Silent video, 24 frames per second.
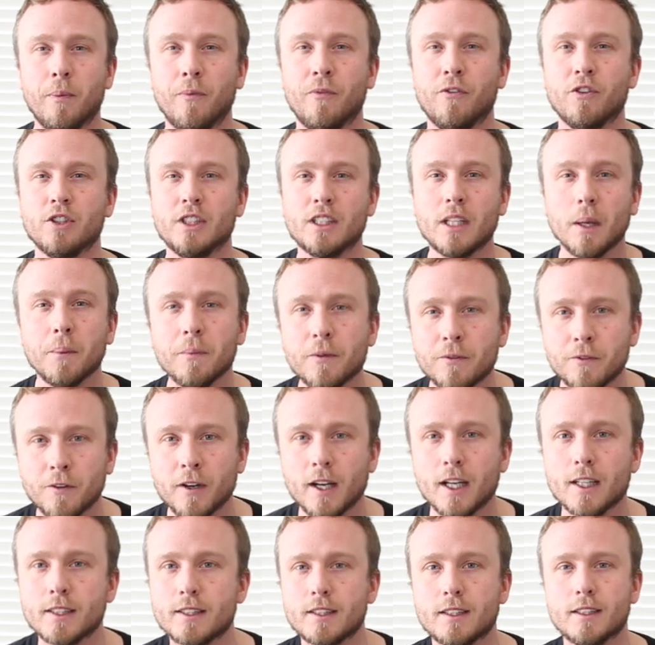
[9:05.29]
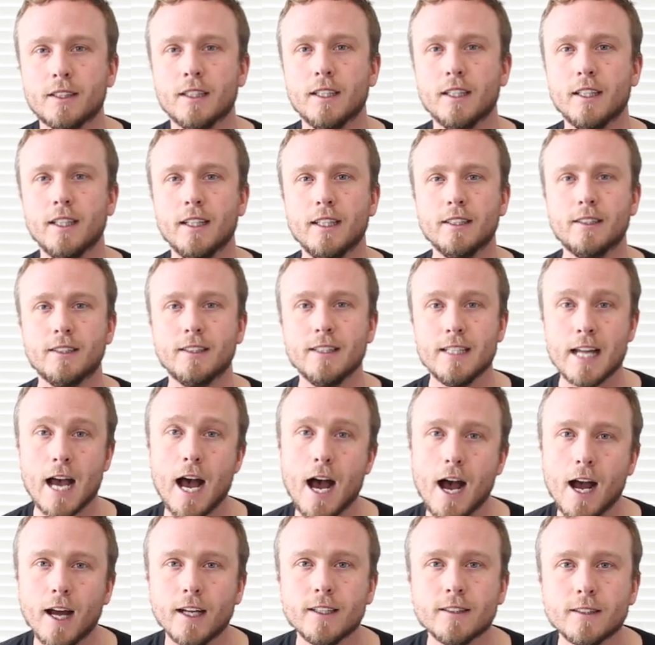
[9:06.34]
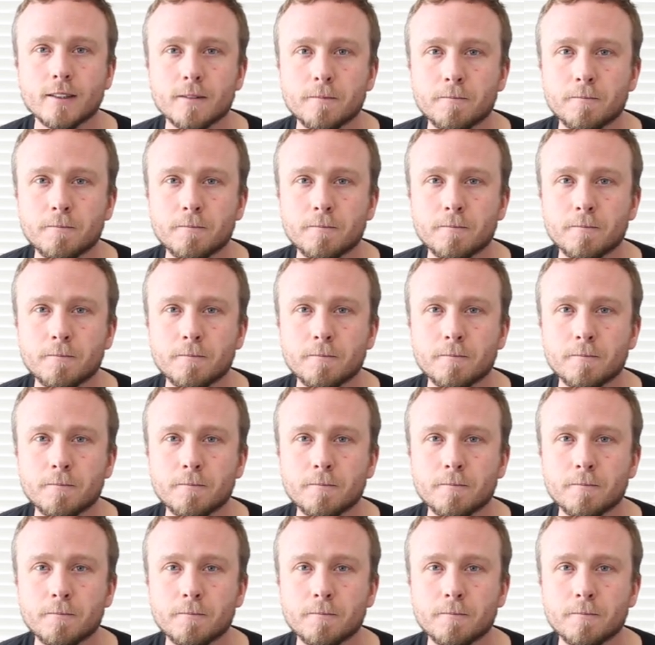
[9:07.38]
But for some of us, it's not.